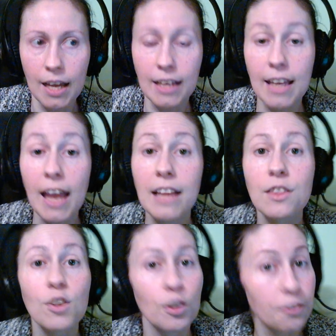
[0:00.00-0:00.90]
gain
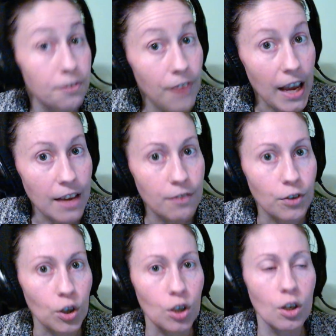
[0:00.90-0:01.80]
their
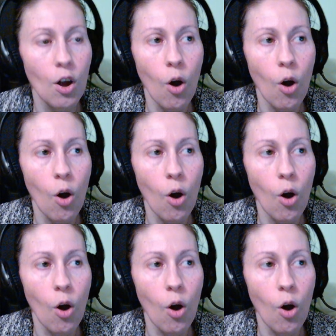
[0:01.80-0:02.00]
favor